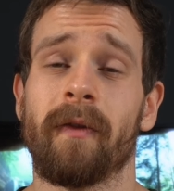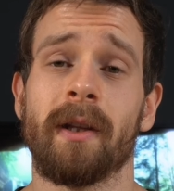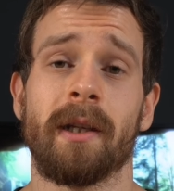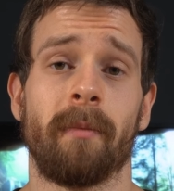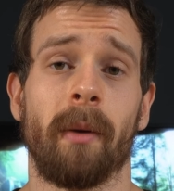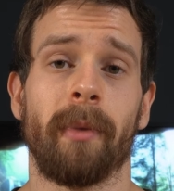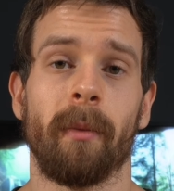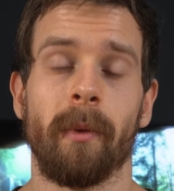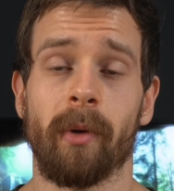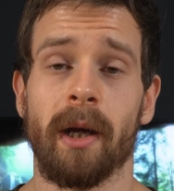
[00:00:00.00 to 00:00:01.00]
if it did bump
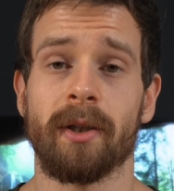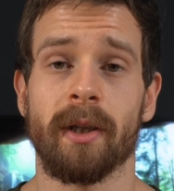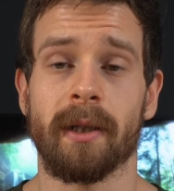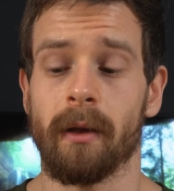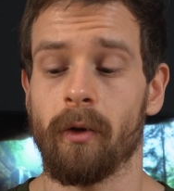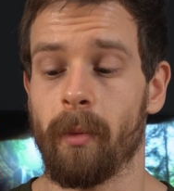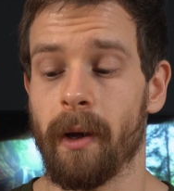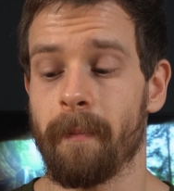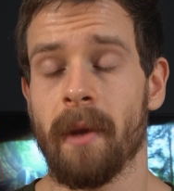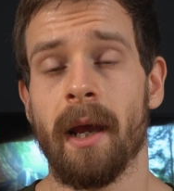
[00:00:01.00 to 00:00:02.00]
up the price just a little bit.